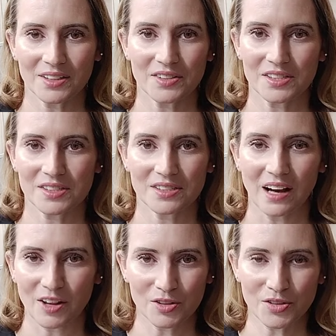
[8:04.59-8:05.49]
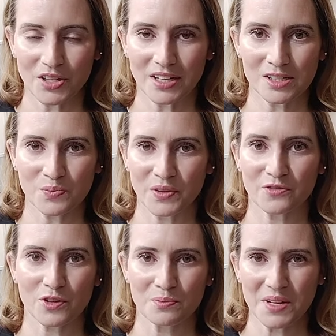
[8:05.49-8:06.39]
these other things, but
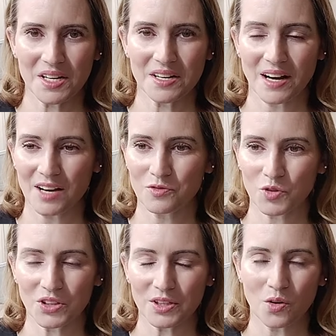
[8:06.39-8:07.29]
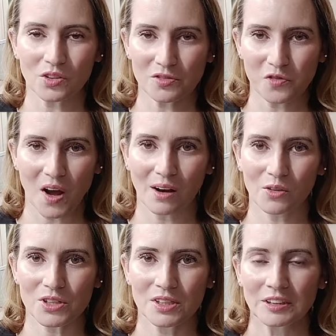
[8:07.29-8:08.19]
for me, I've really only
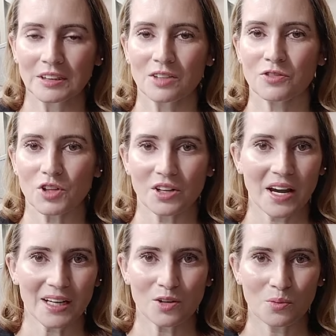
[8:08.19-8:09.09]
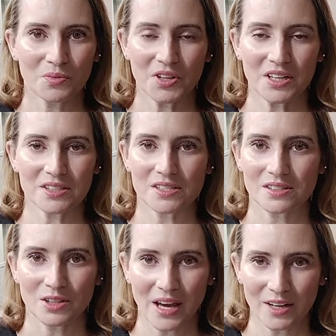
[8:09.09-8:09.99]
found for at-home things,
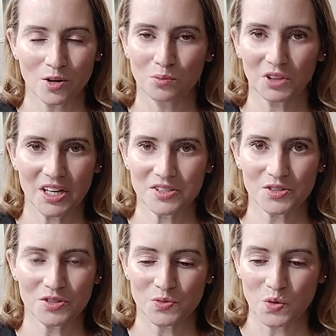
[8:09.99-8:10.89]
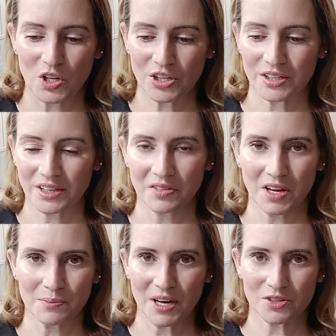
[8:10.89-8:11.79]
the at-home lasers work, and
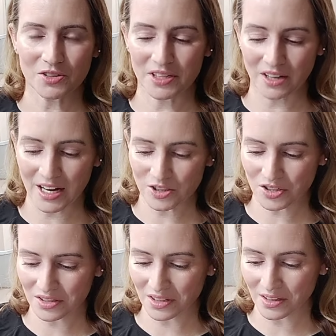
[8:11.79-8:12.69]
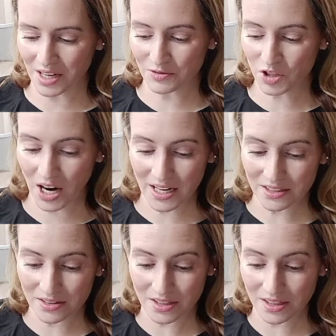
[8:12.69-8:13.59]
then microneedle. I just, I've
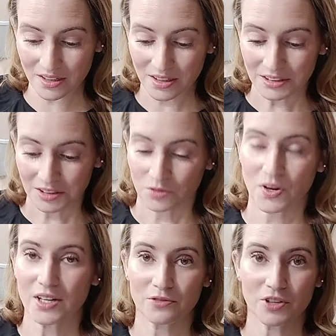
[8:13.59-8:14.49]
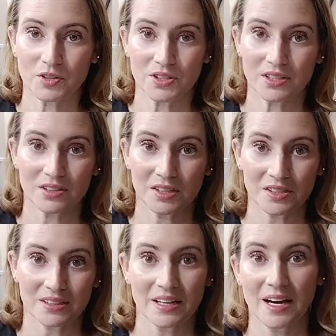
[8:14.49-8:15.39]
tried the radio frequency and things
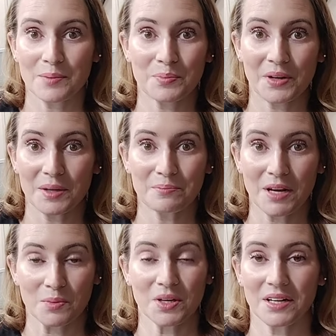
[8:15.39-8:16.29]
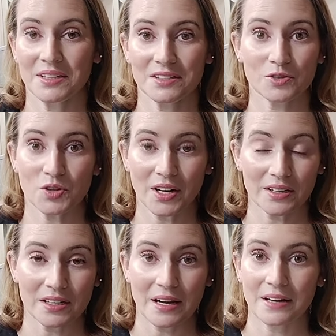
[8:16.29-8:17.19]
like that, but maybe I need to try it
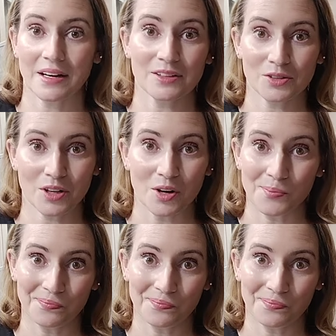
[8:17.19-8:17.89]
again. I don't know.